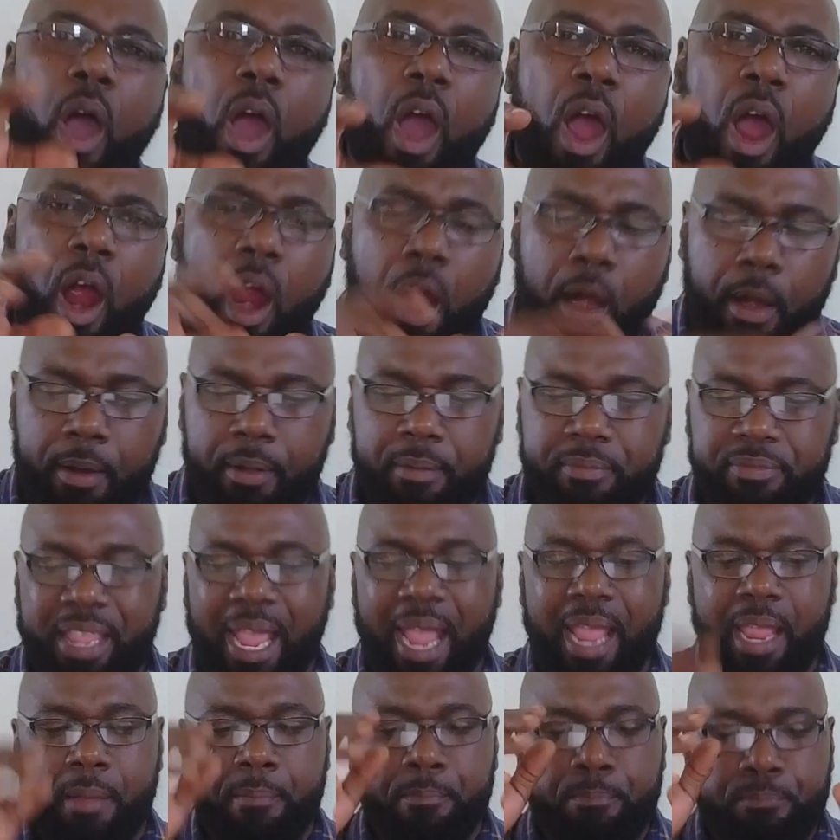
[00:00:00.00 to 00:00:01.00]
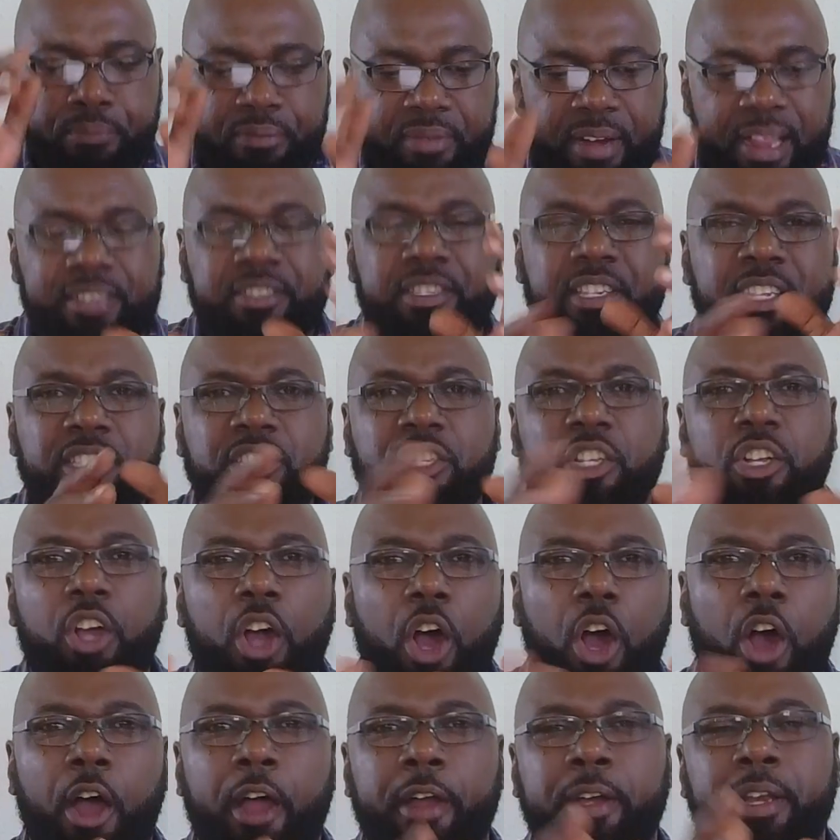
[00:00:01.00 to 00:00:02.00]
are that impresses
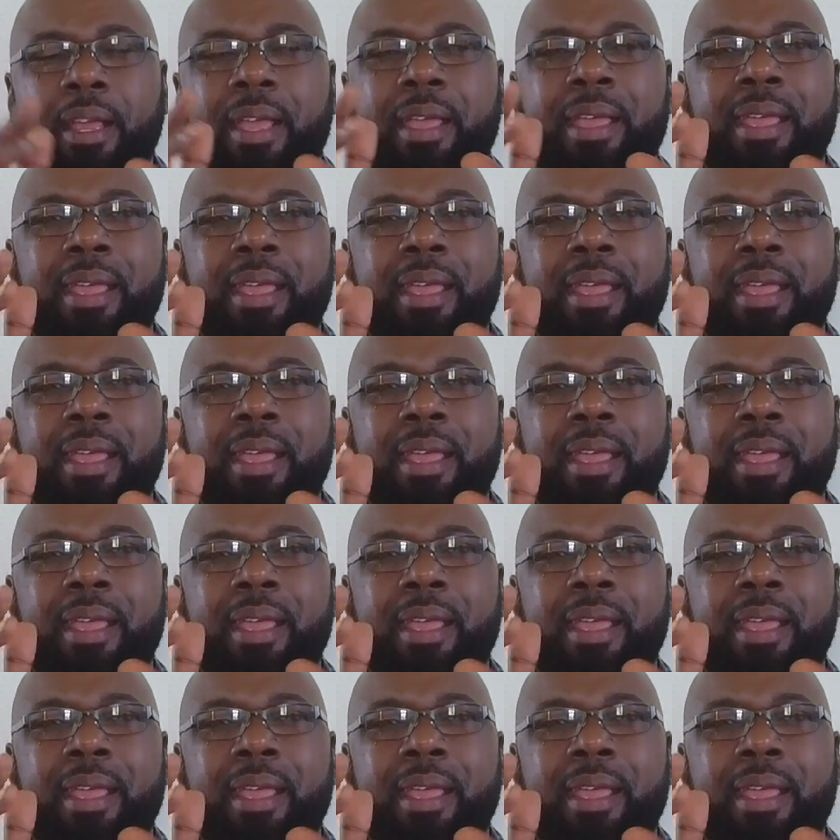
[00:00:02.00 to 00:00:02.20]
God